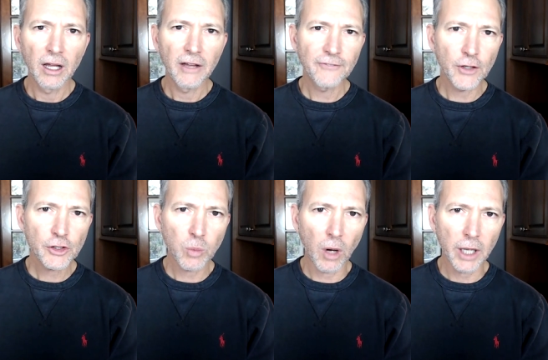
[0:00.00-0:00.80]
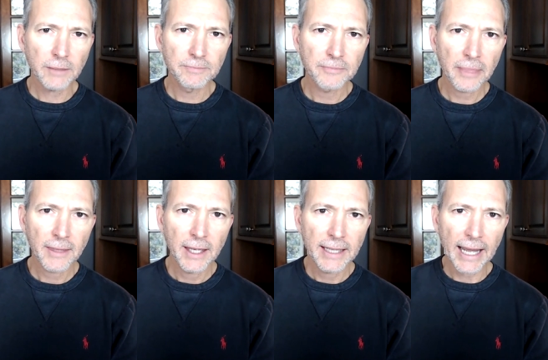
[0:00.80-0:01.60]
First one,
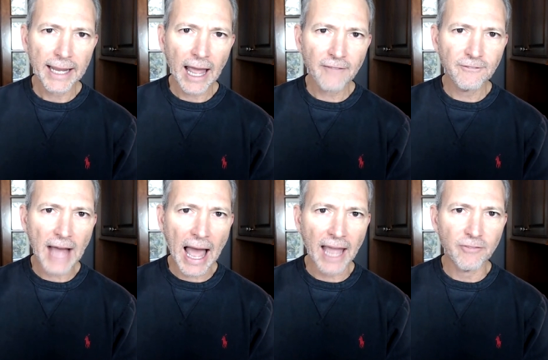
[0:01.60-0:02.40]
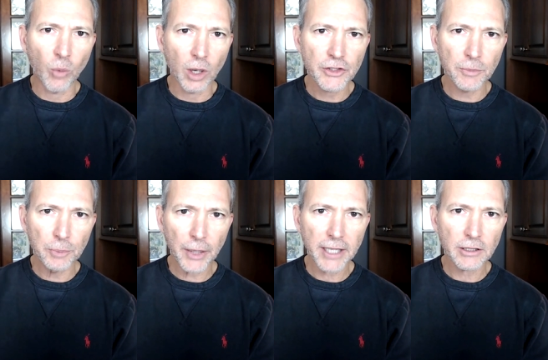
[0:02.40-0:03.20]
now I got five. One's a
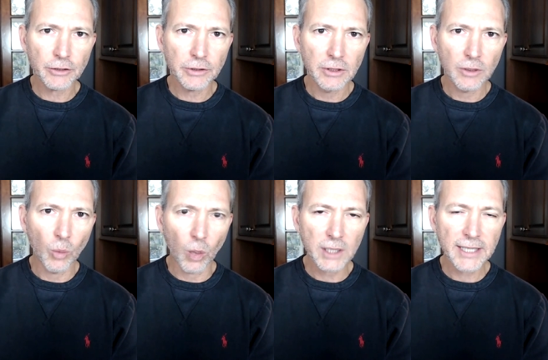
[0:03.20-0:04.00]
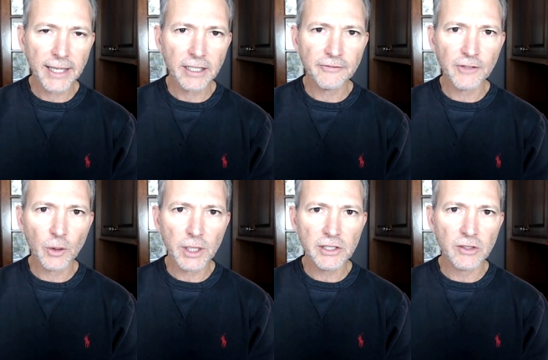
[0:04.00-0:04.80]
prelude. One's on
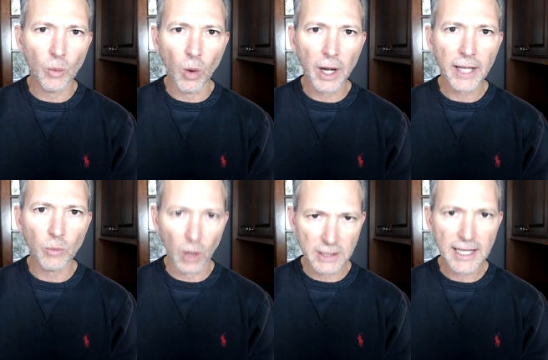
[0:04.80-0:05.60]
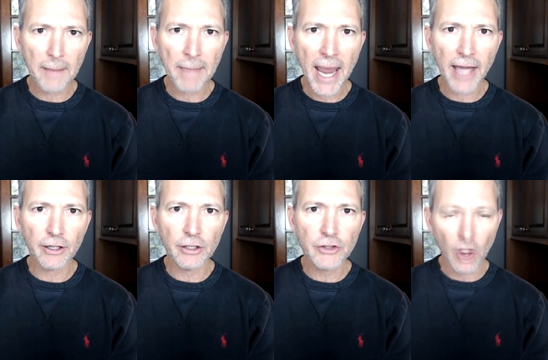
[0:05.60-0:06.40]
influence, one, one's on
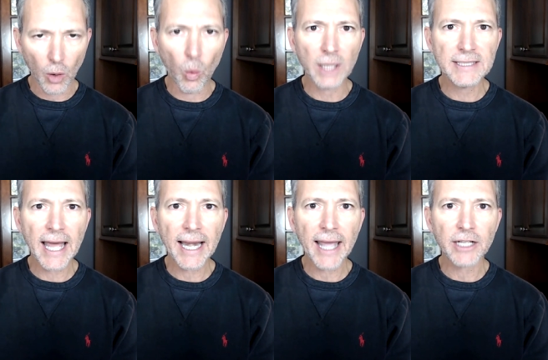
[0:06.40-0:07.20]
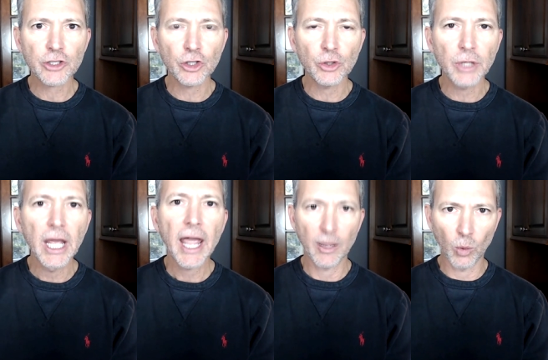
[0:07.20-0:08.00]
patterns, one's on attitude,
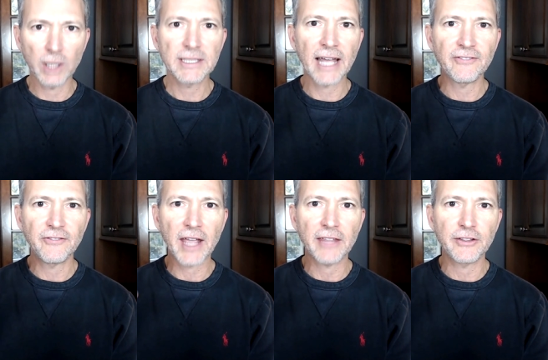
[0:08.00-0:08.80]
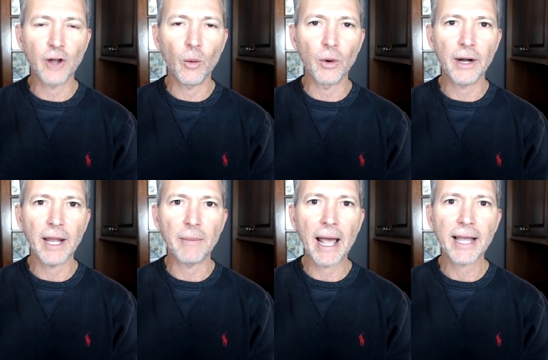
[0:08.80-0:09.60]
and one's on faith. Don't worry,
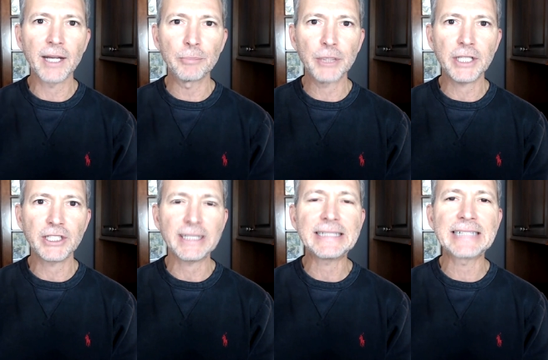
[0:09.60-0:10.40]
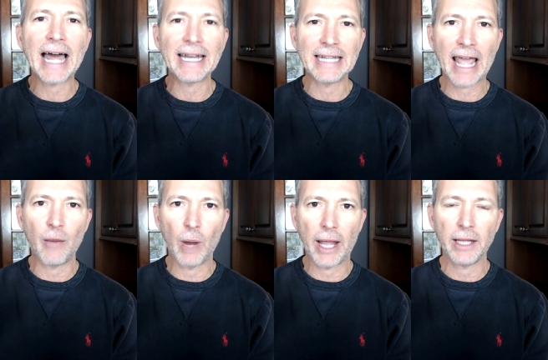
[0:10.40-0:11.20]
I'm not going to preach, at least not in
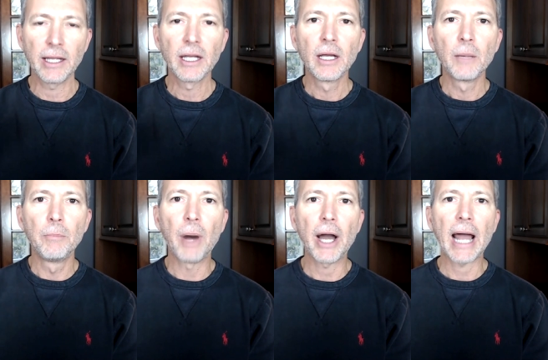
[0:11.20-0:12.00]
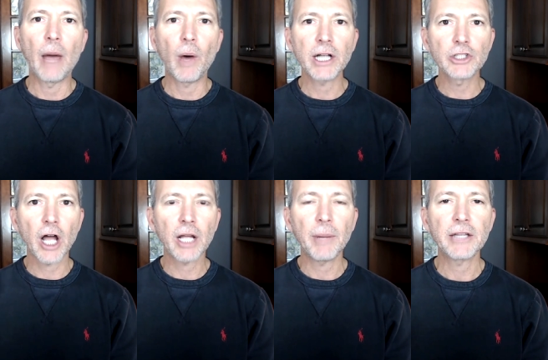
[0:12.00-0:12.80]
that way. But I want to
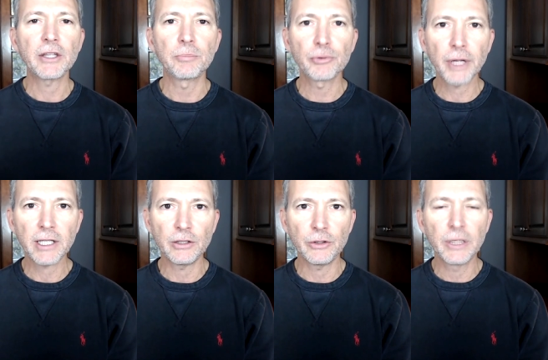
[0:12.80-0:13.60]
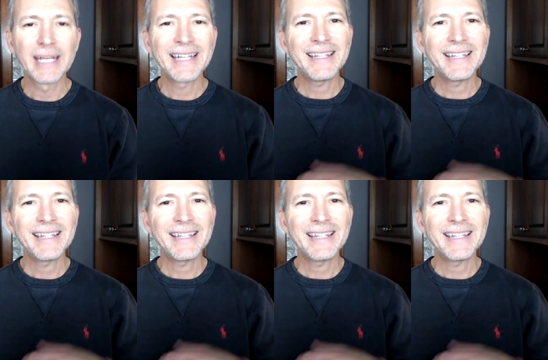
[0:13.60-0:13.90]
talk about the prelude.